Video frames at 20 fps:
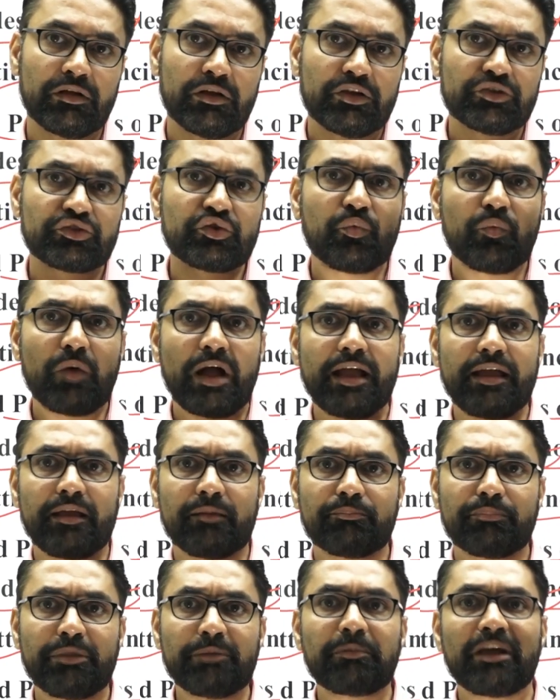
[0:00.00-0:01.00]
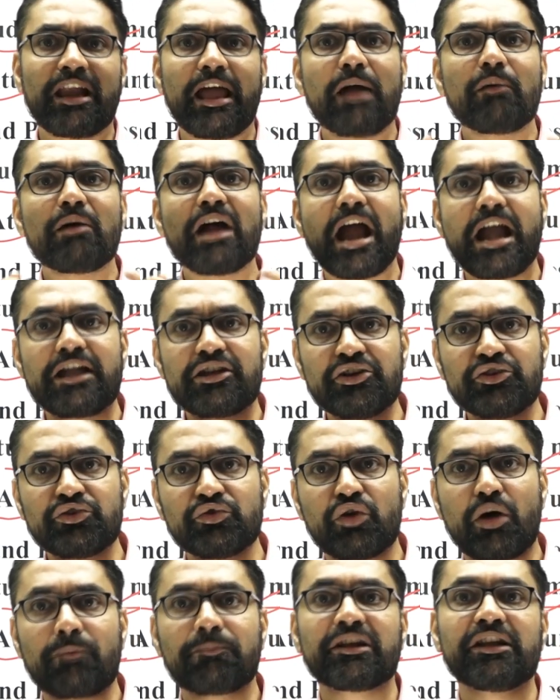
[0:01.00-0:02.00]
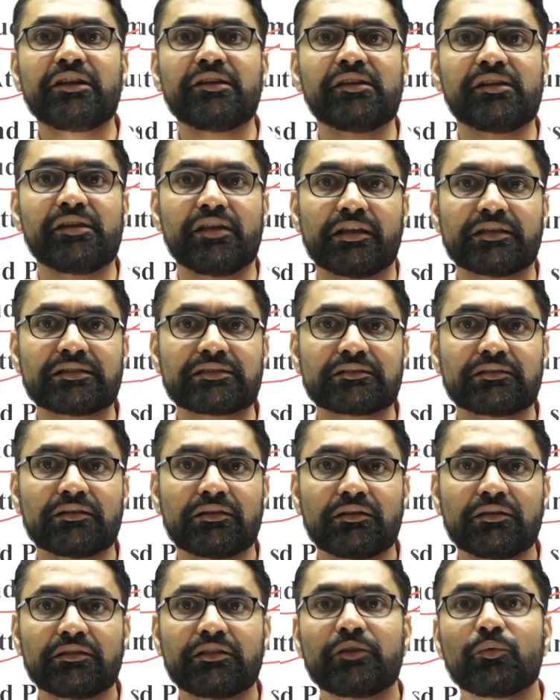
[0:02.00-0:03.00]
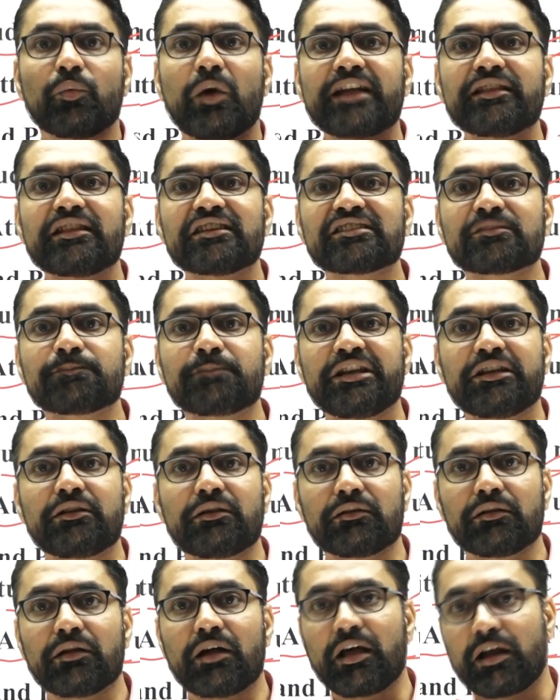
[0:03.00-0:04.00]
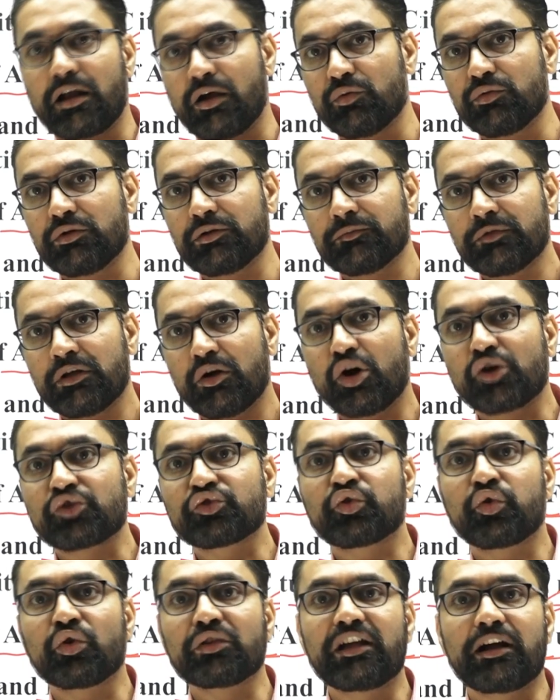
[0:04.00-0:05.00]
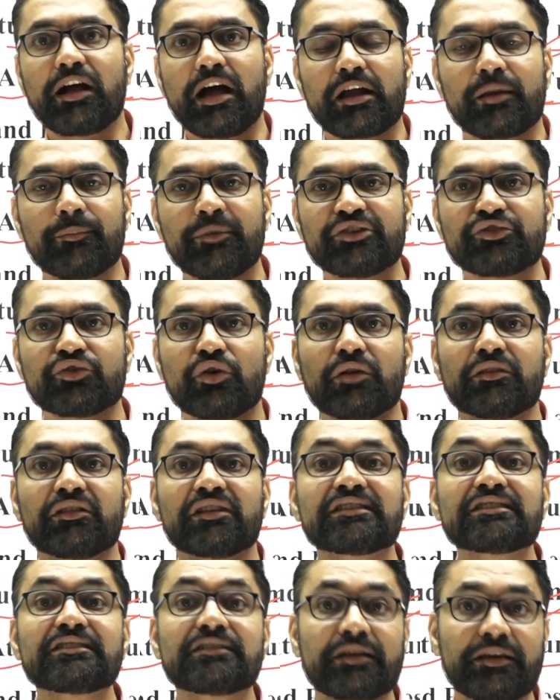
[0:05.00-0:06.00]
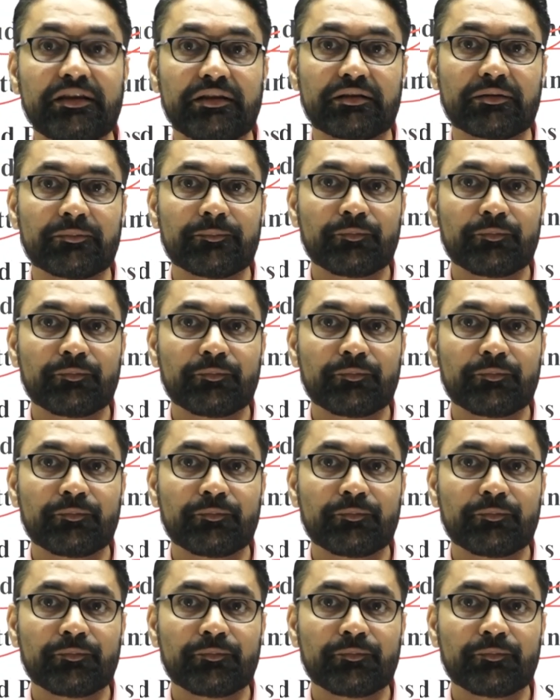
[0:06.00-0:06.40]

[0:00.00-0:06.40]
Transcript: So why people have an attitude of cleanliness, then why they spit around or throw the garbage on the street?